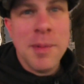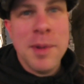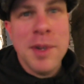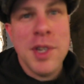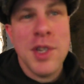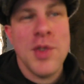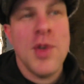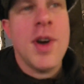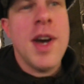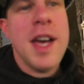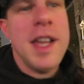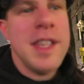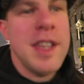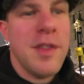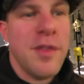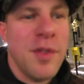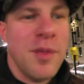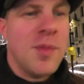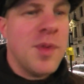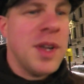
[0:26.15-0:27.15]
I'm gonna try a
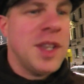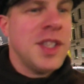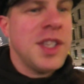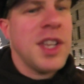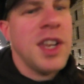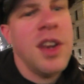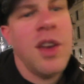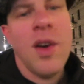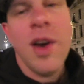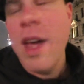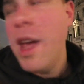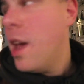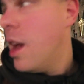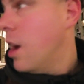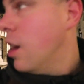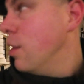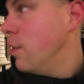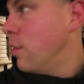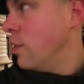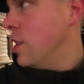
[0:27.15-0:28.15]
different one tonight
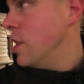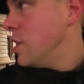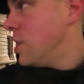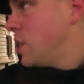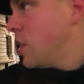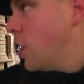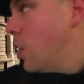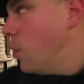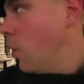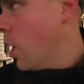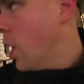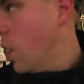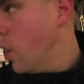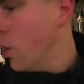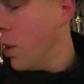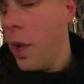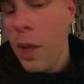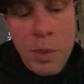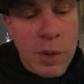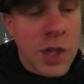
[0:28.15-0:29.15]
over in Soho,